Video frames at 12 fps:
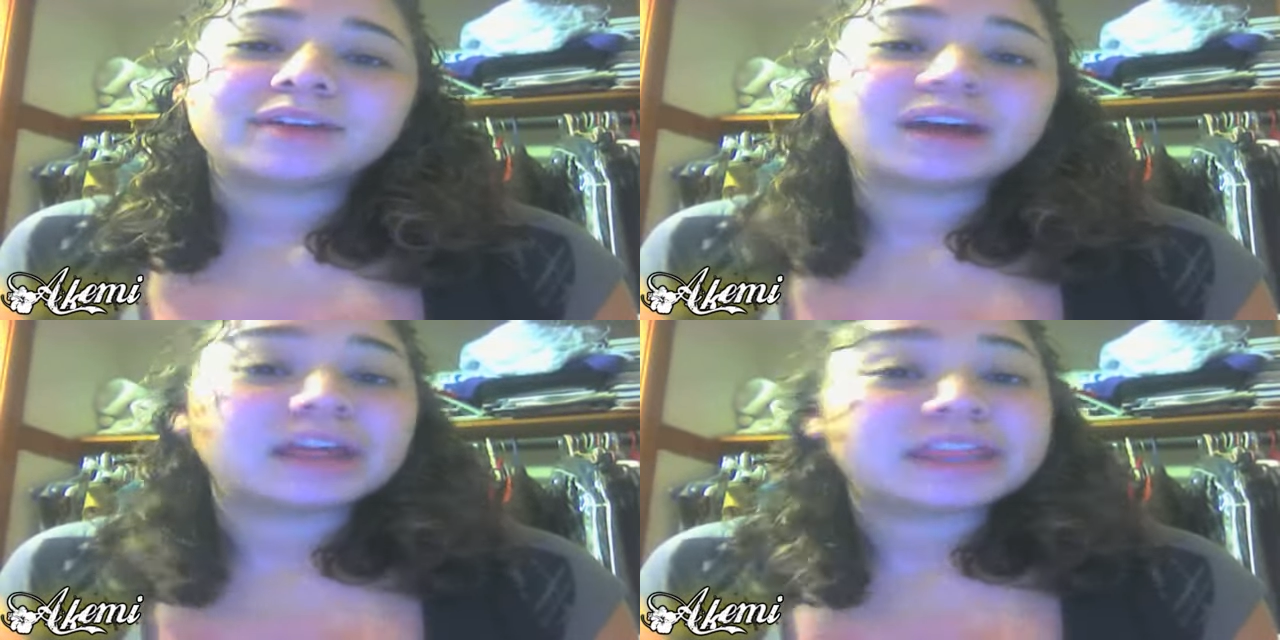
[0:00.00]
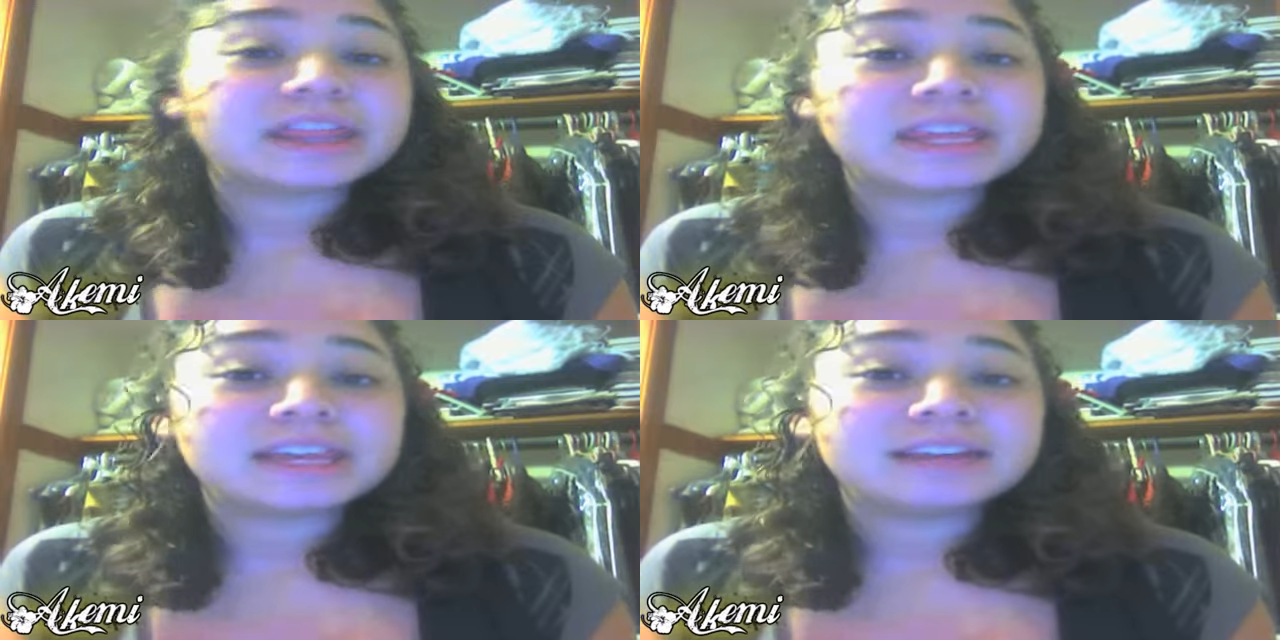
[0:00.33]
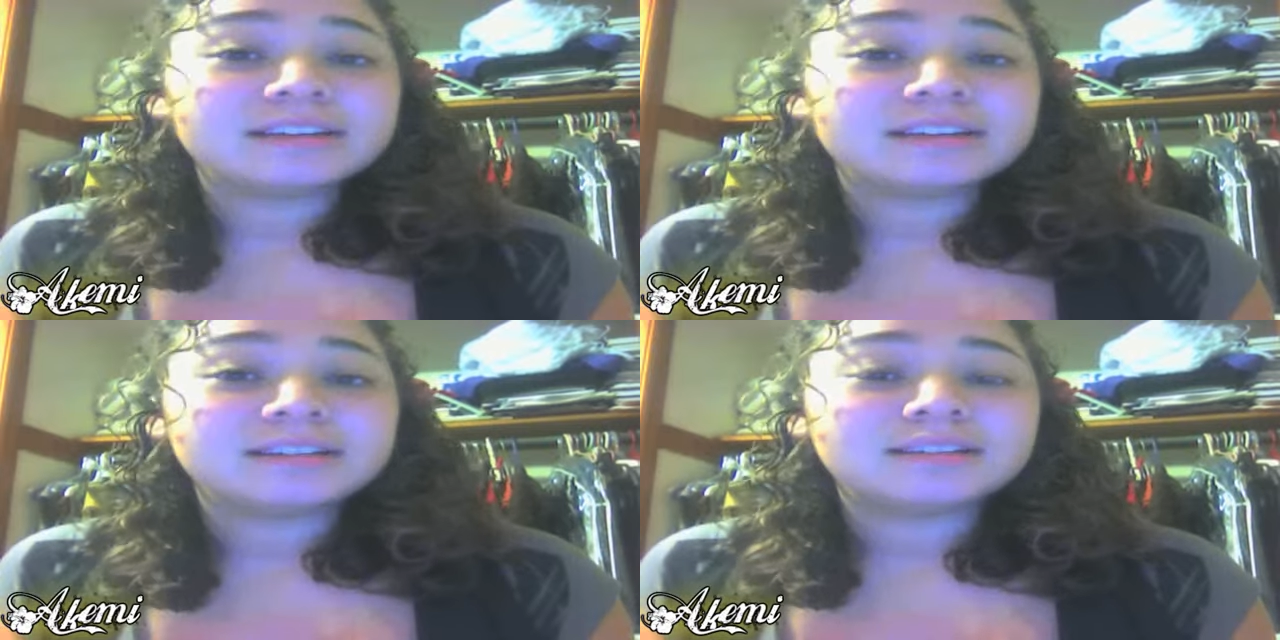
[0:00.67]

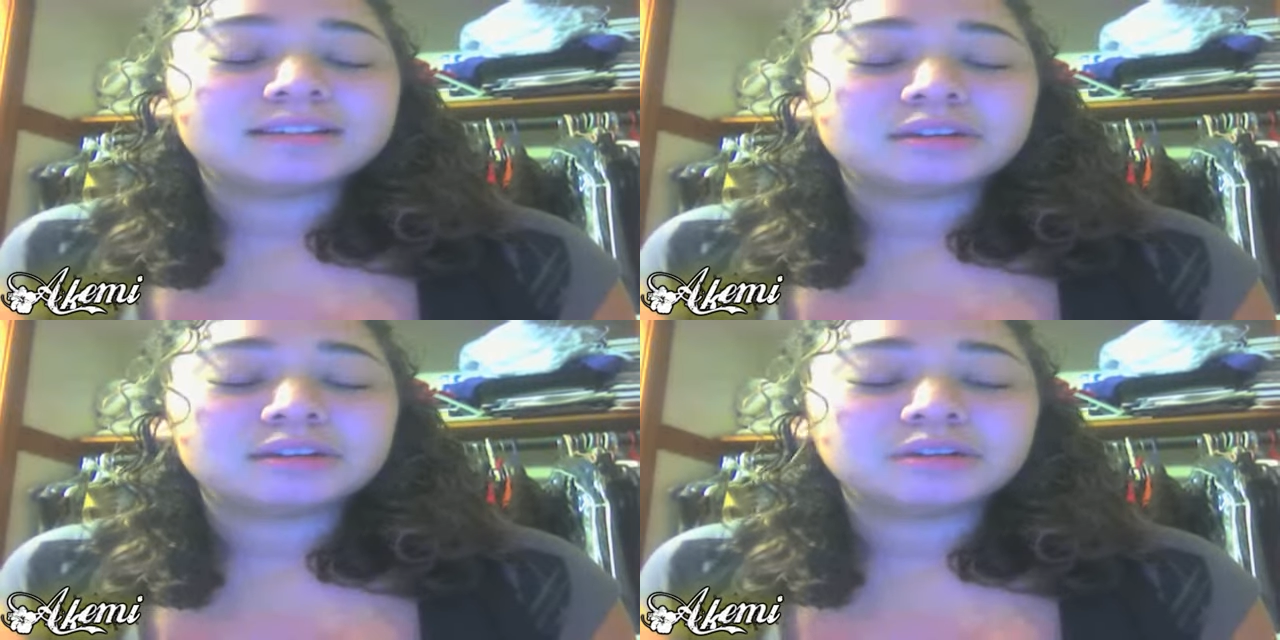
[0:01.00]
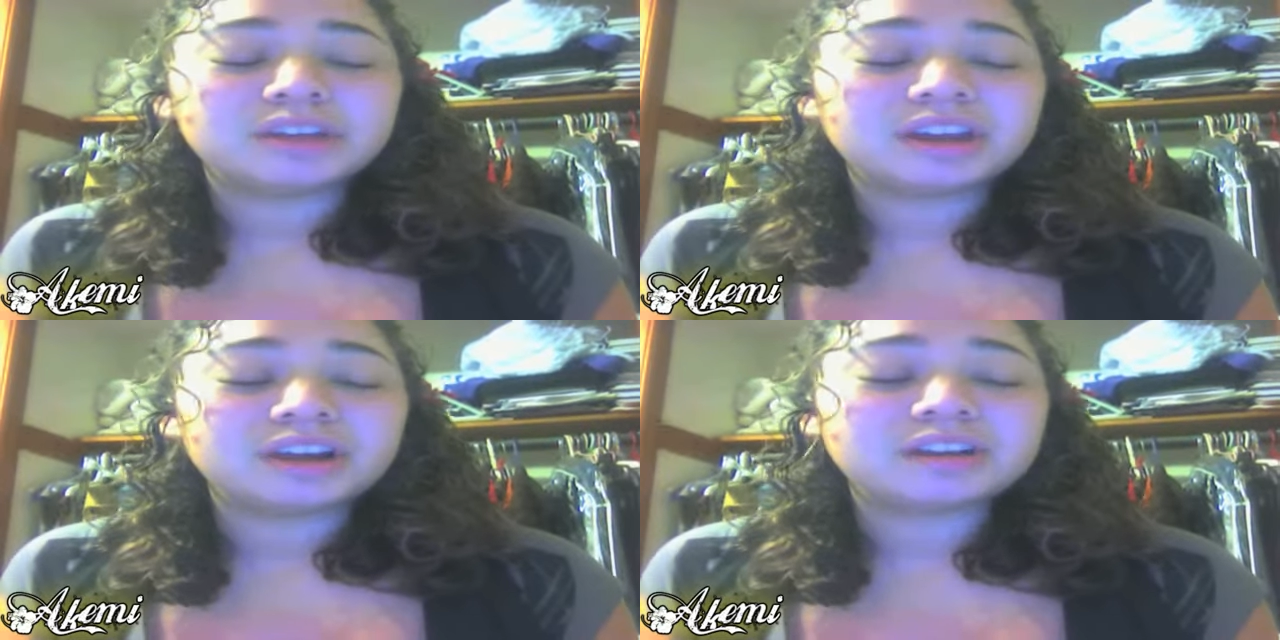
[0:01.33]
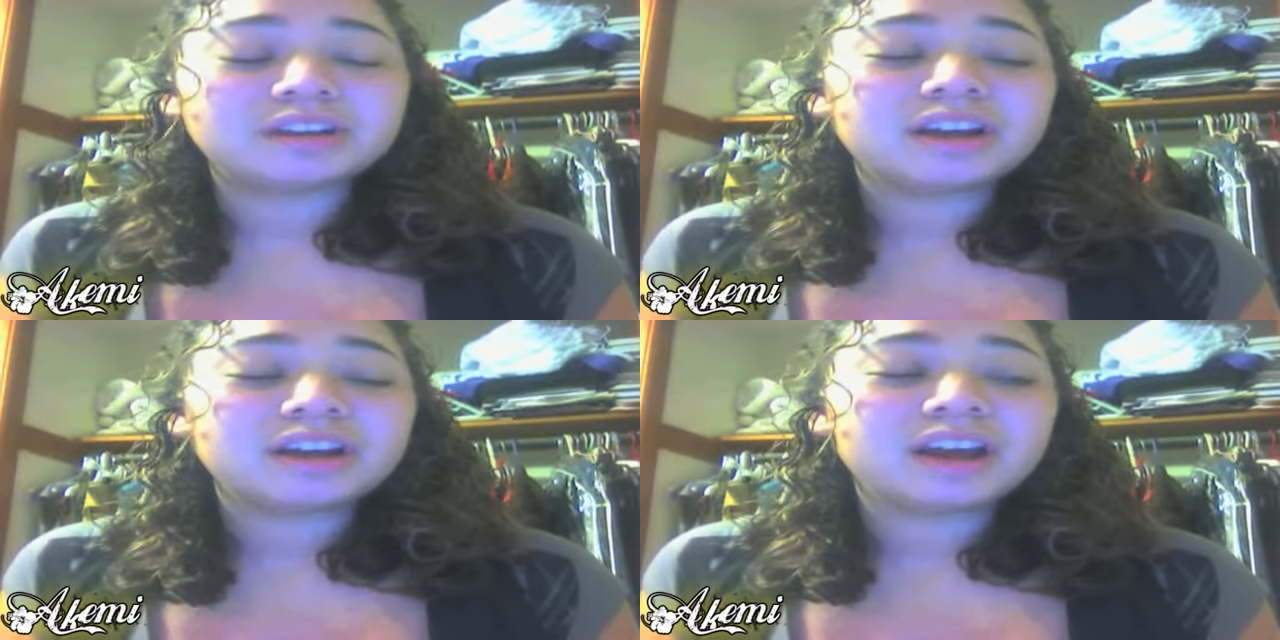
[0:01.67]
healthy new
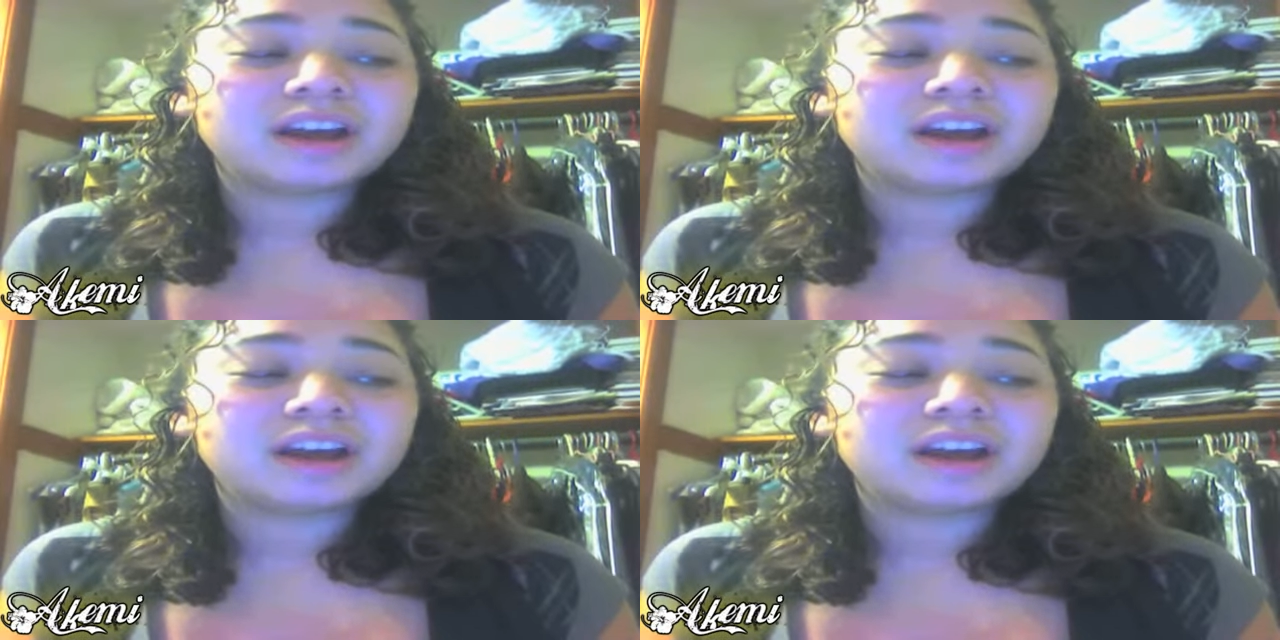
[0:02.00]
year.